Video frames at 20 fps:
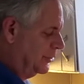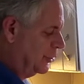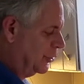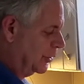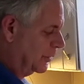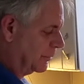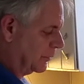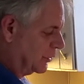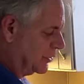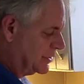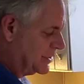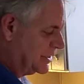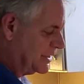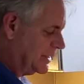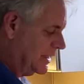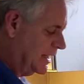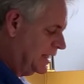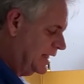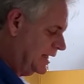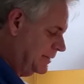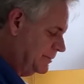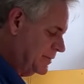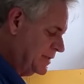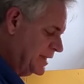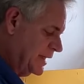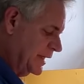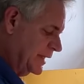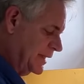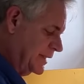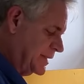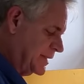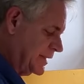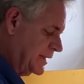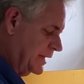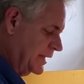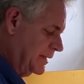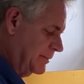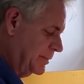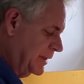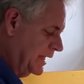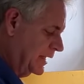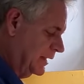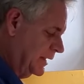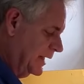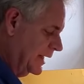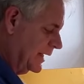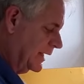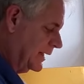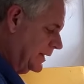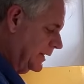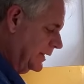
numerous times, and it's going to be like,